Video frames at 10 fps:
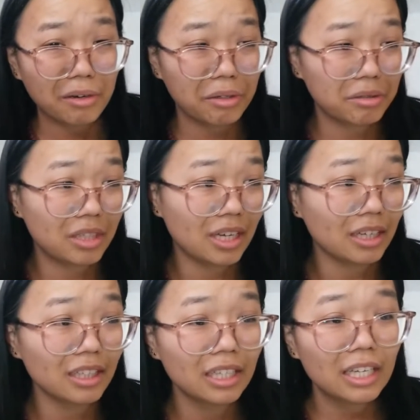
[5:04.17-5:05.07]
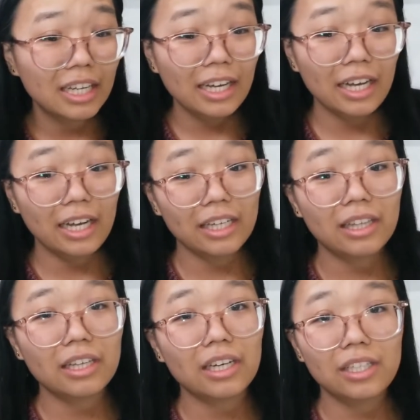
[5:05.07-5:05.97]
I would tell. I
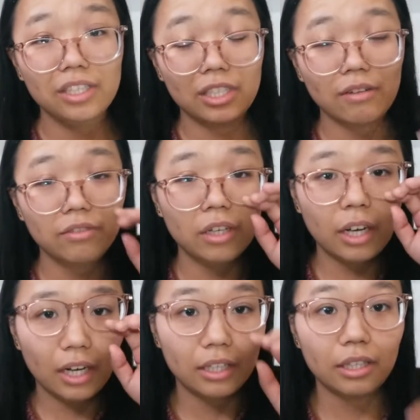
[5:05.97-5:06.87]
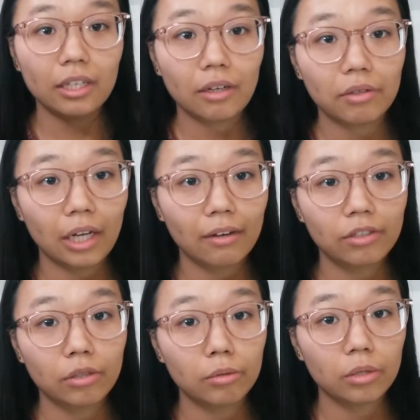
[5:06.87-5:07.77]
think I would have
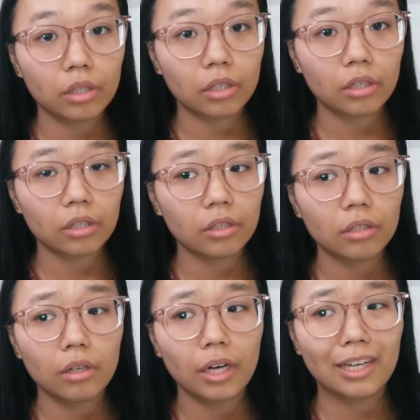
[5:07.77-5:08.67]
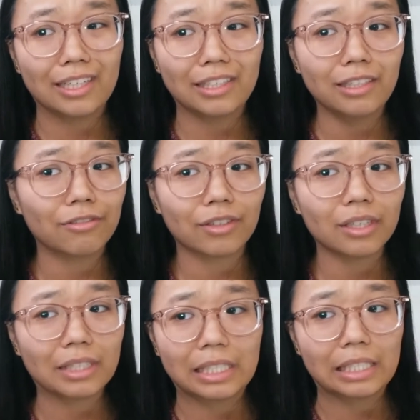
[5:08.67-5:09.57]
to look at a
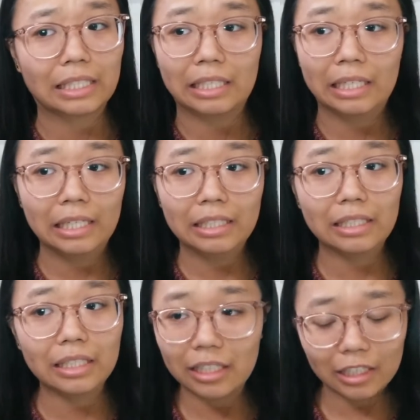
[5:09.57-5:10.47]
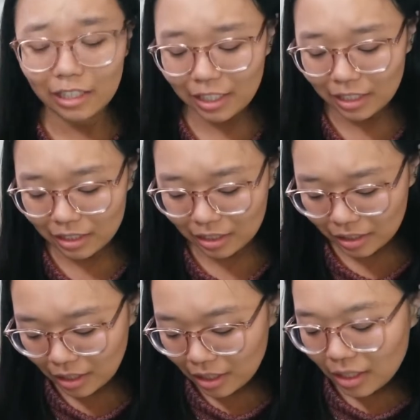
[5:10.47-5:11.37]
different detail, I guess.
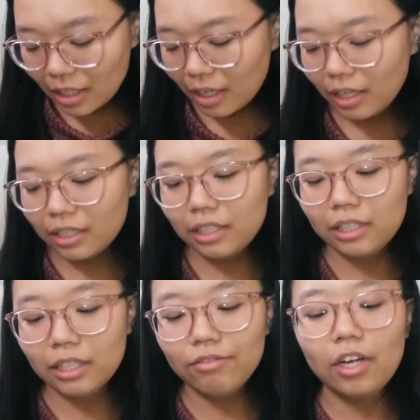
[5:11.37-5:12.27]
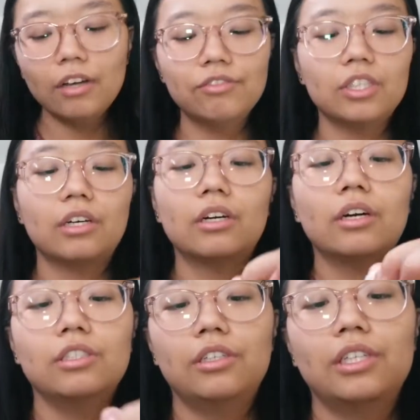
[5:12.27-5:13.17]
And the sleeve cuffs are
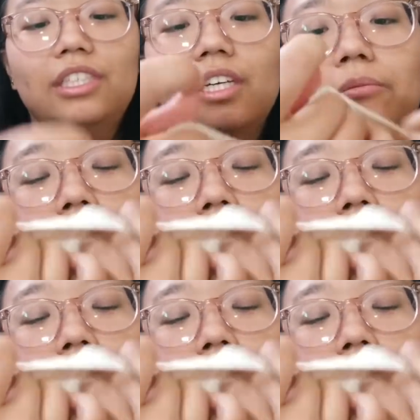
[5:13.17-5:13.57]
also the same.